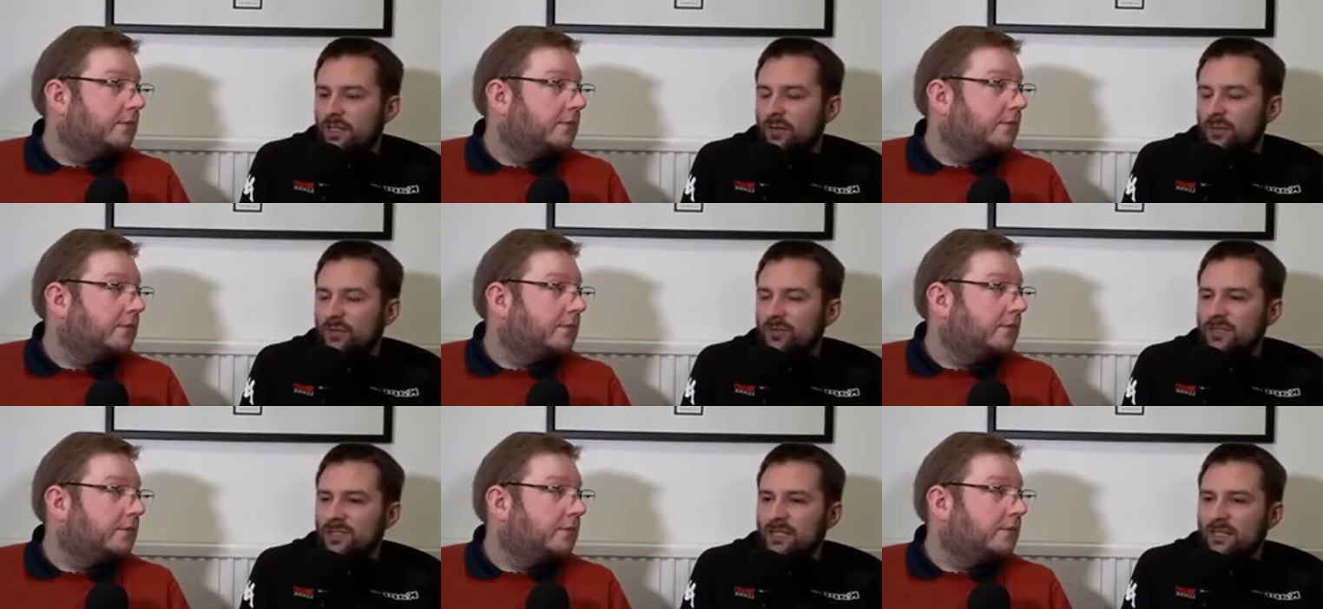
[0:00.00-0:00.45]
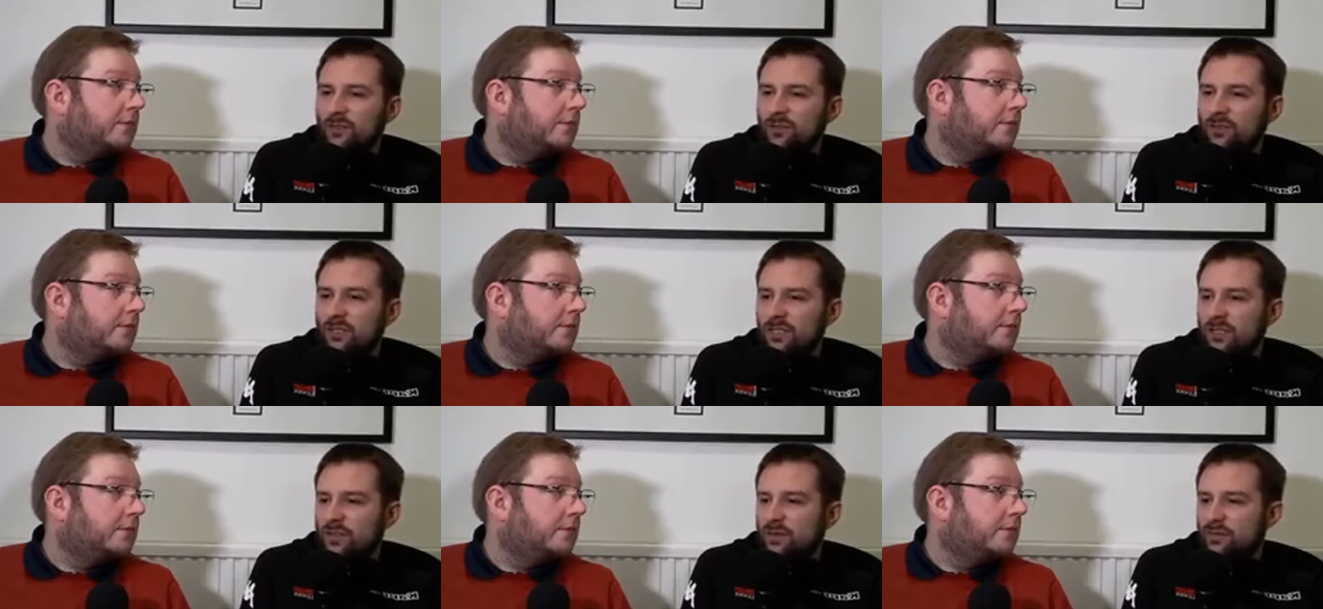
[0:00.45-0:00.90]
Speaker 1: almost like
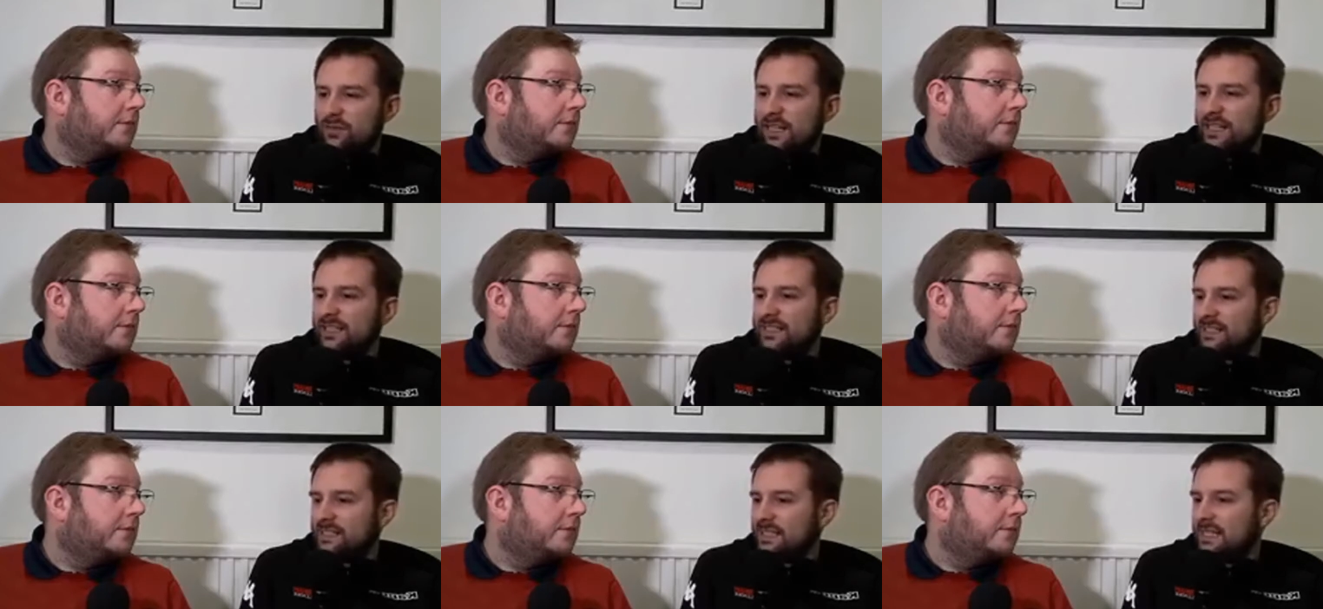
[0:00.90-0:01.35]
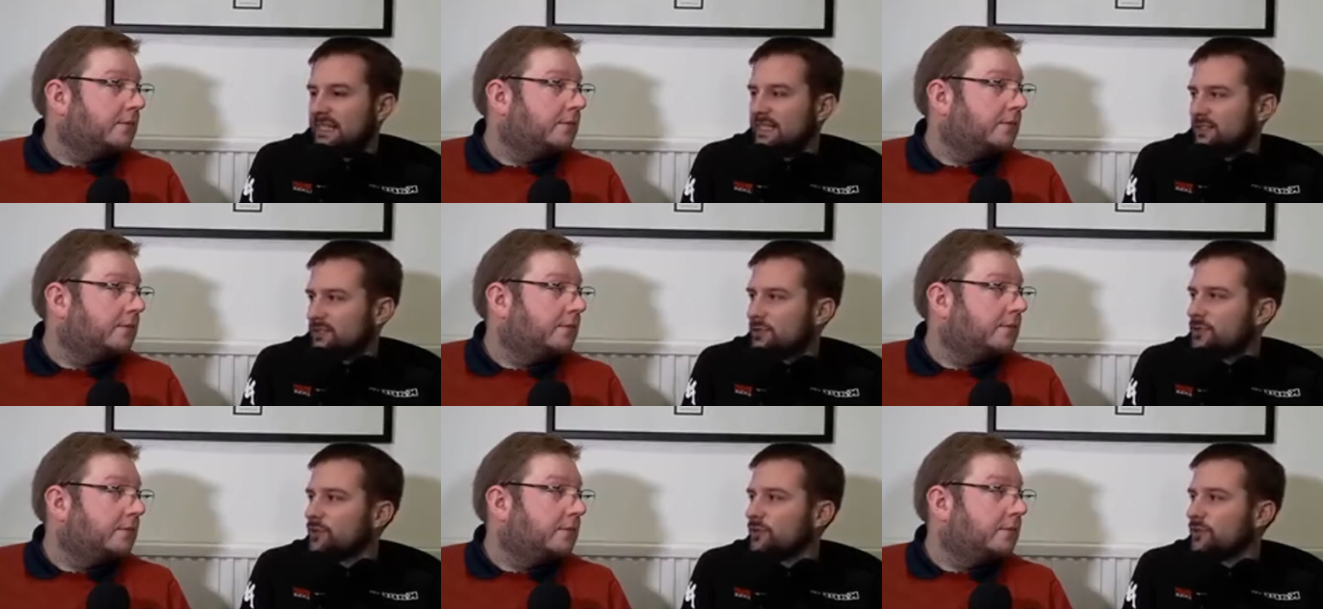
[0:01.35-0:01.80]
looking at
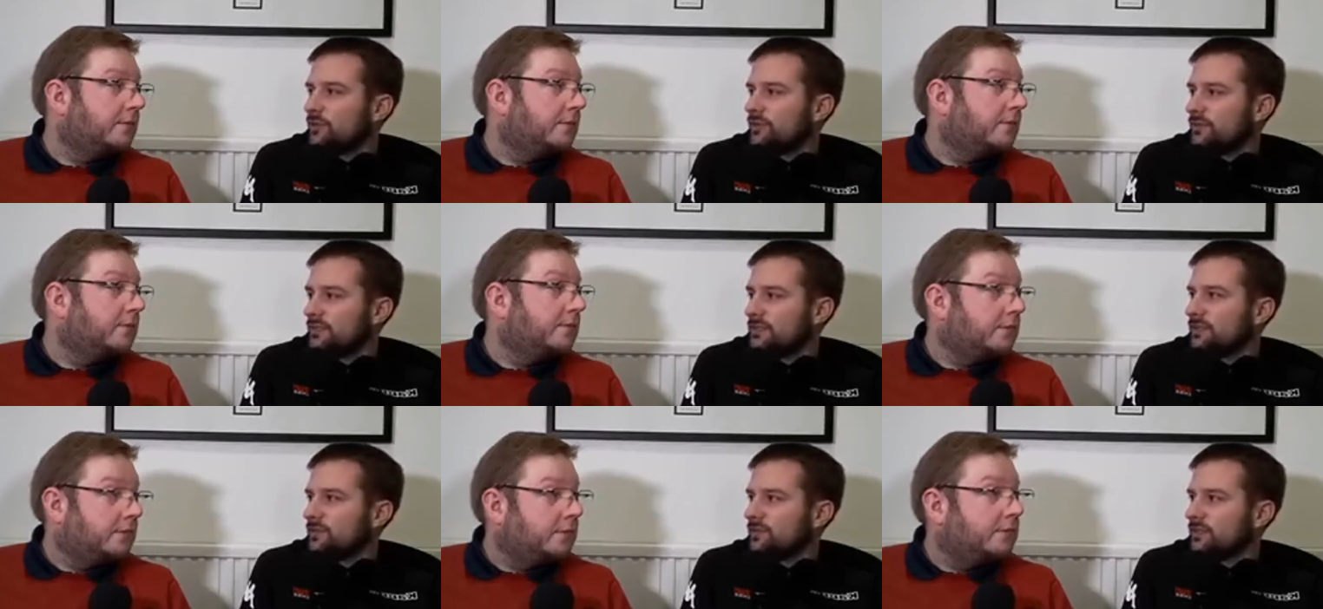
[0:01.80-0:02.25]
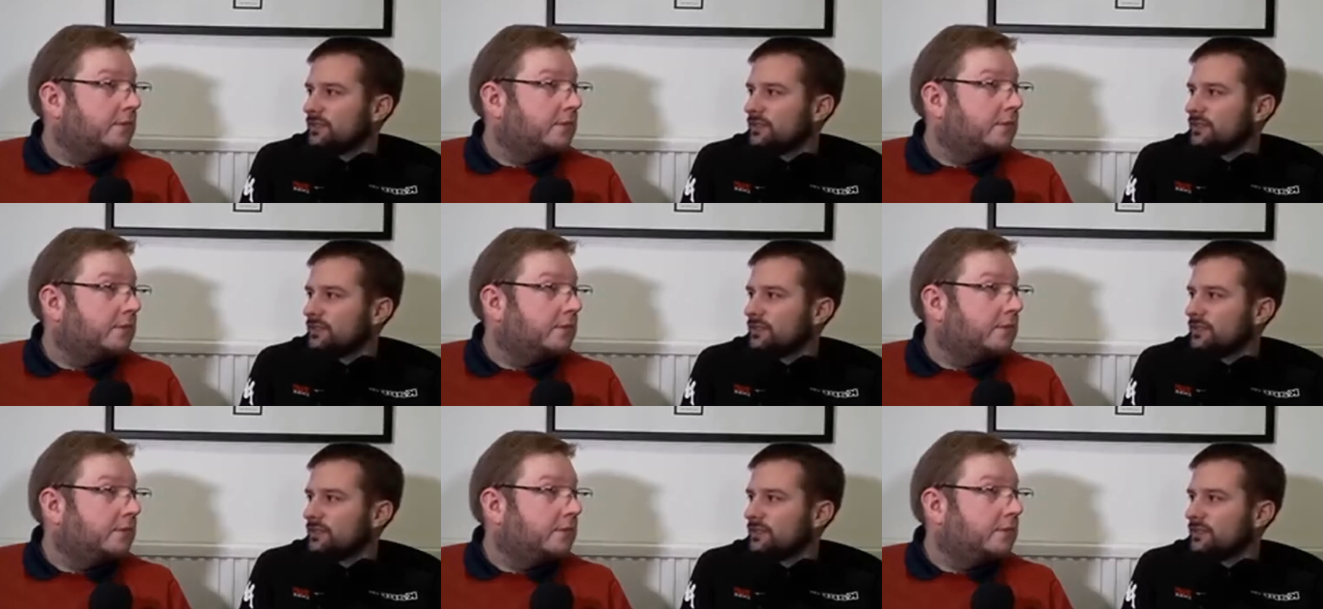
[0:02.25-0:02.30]
Fantasyland stuff. He's